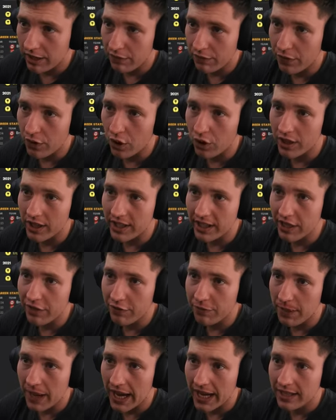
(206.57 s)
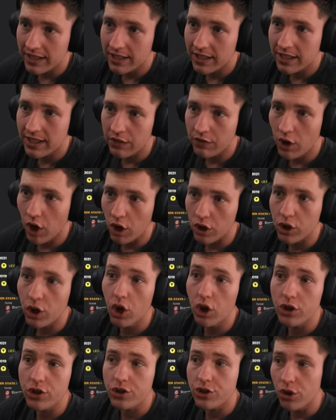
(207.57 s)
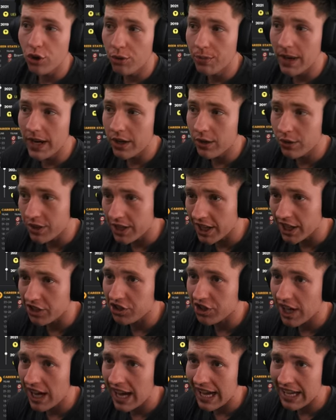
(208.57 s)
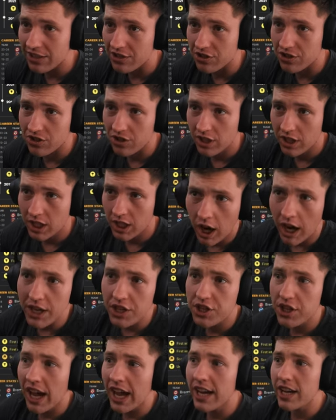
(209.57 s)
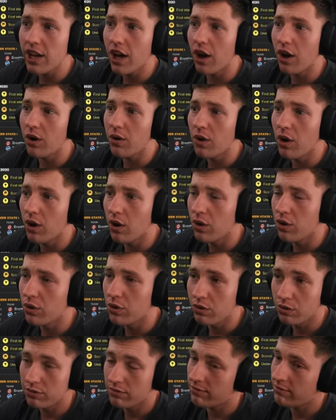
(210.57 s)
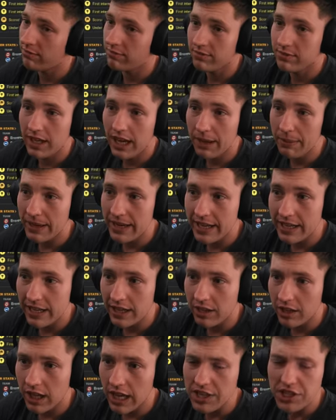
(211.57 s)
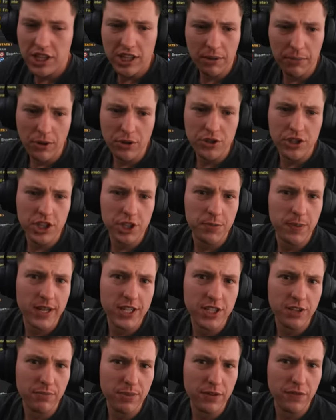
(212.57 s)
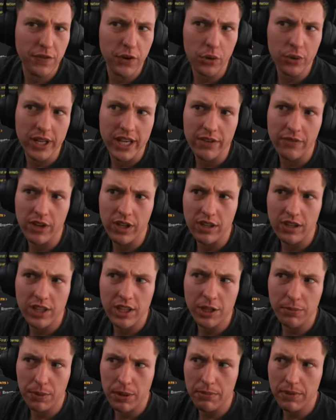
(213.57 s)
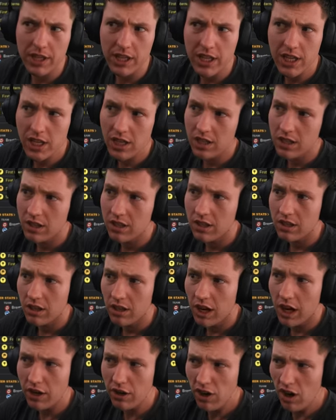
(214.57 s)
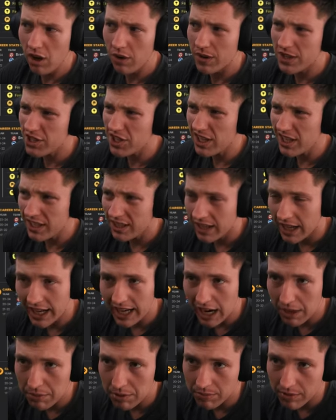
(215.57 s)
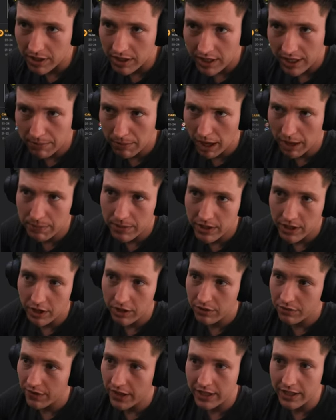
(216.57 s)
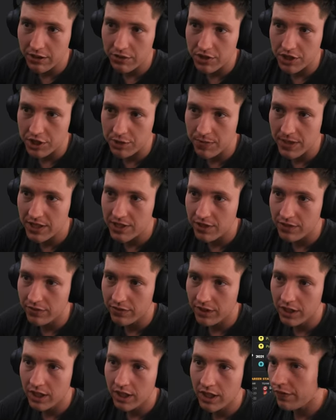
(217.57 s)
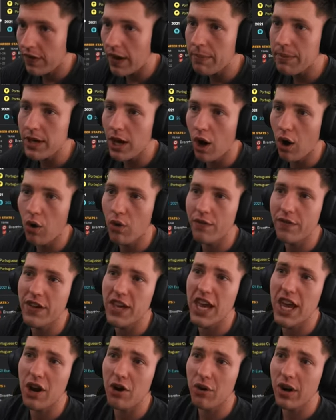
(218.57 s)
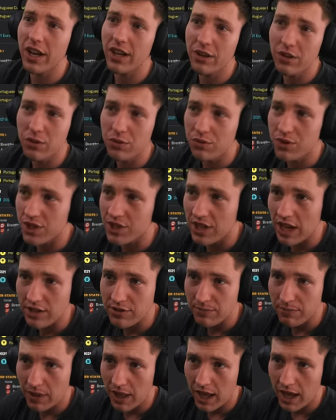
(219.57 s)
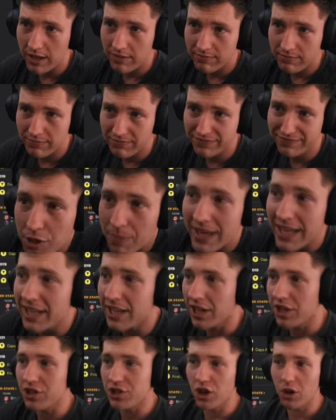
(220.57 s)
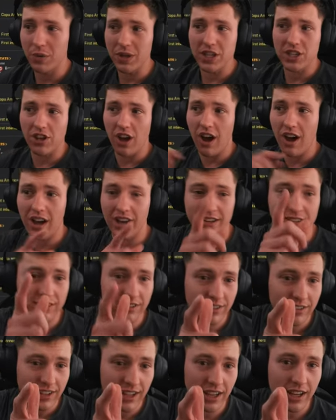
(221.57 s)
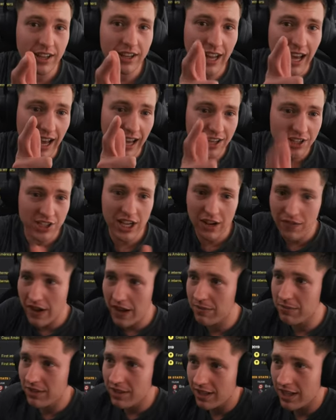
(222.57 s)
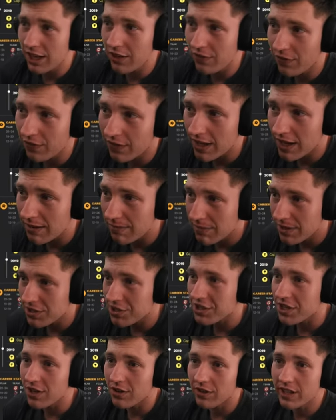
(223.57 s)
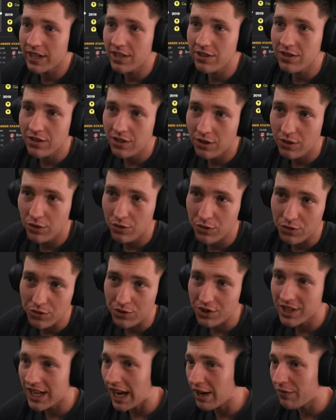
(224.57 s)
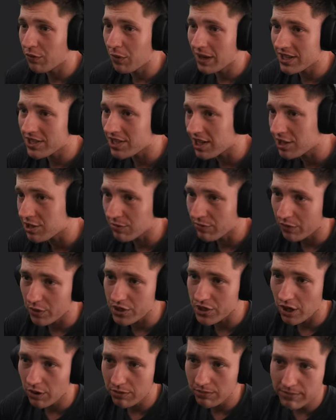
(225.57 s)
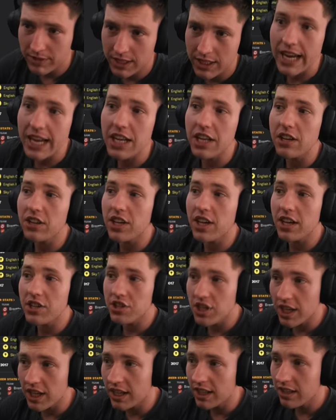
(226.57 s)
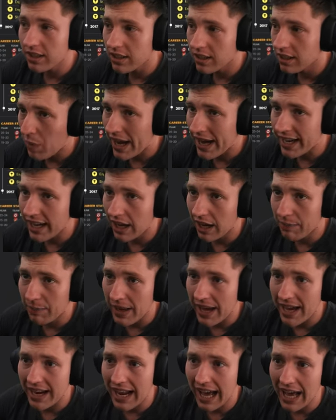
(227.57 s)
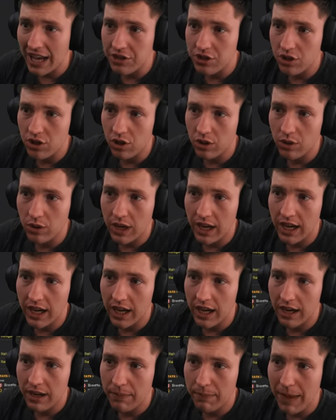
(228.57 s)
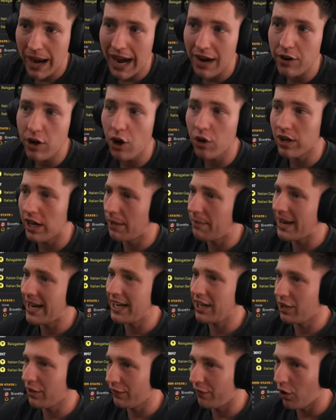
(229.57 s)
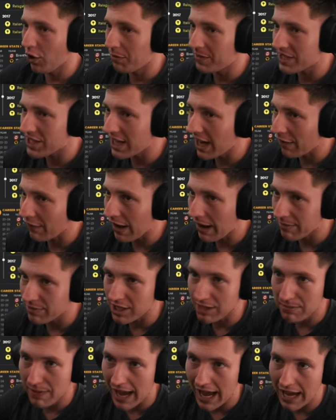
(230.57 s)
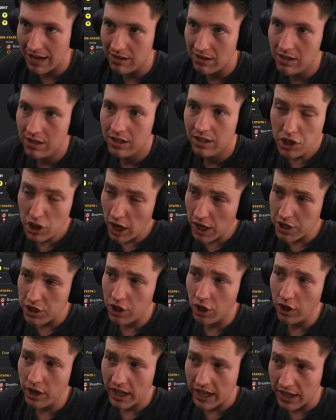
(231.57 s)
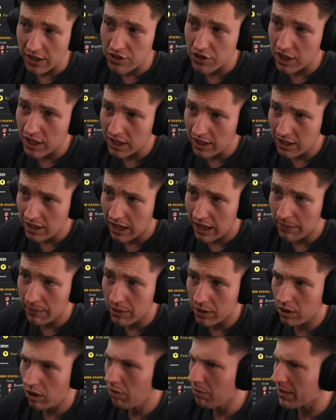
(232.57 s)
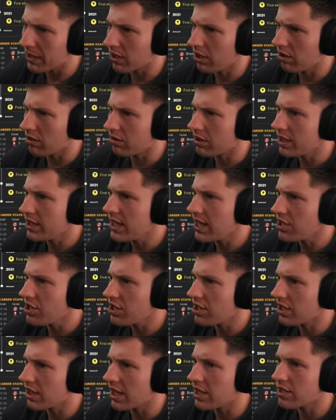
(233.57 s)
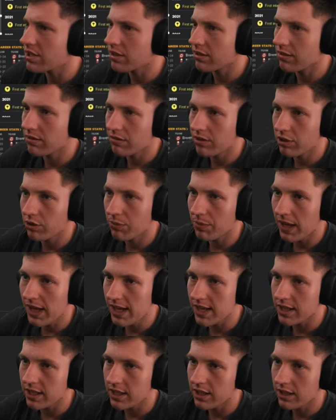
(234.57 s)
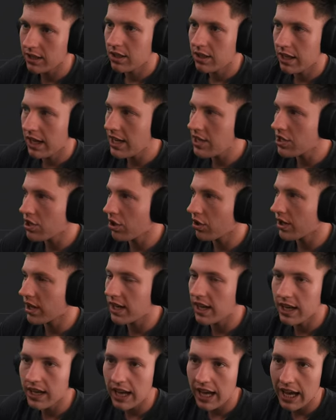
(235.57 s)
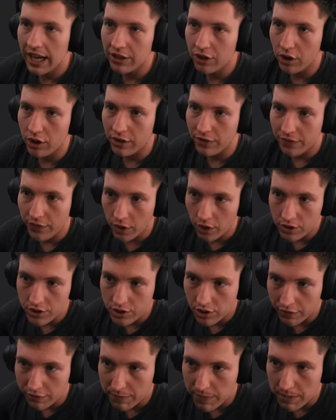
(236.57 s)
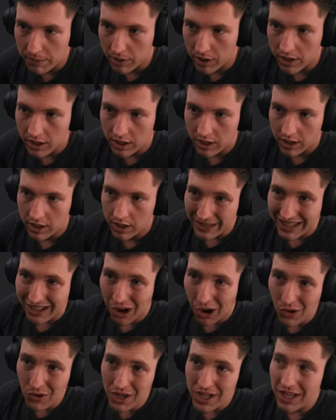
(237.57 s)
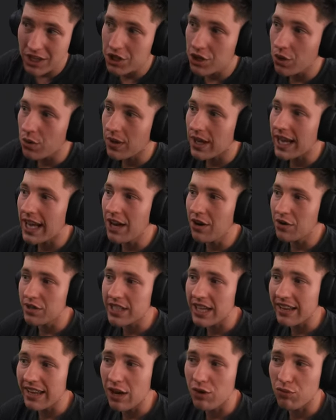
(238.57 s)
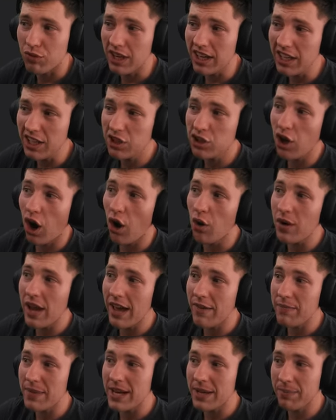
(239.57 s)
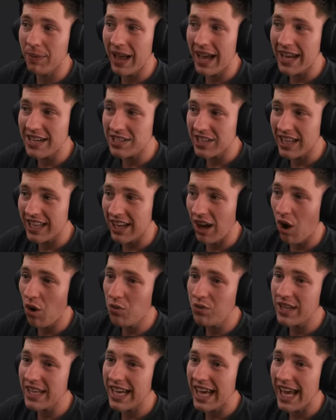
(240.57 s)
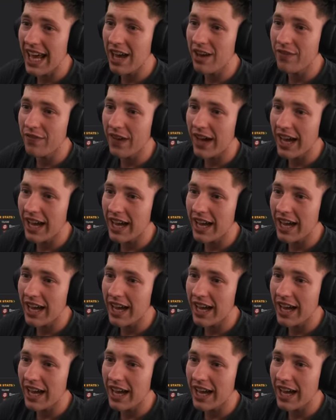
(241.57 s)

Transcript: the inverted left back. They've got Kurt Zouma, who kicks cats. Caicedo, who, I mean, is he the most expensive midfielder ever in the Premier League? I don't know, is he? I can't remember. He might be, though. Fuck, he was expensive. Fabio Vieira, who just doesn't play. Dominguez, who he signed in Southampton FM series, who stayed for one season before he sold him. Eddie Nketiah, back up at Arsenal. Mario Lamina, the former Southampton man. This guy's cooking, isn't he? Oh my god, he's actually a decent little player here. He's cooking at Nottingham Forest off memory. But the only issue here is that they really don't have many players and they only have